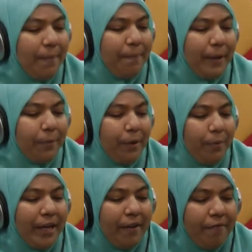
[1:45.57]
But what
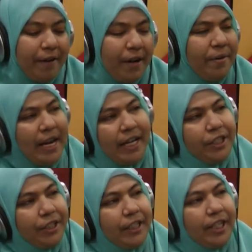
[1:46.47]
we have found
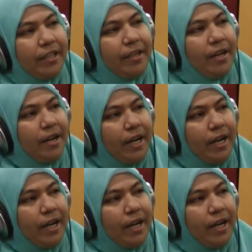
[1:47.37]
actually in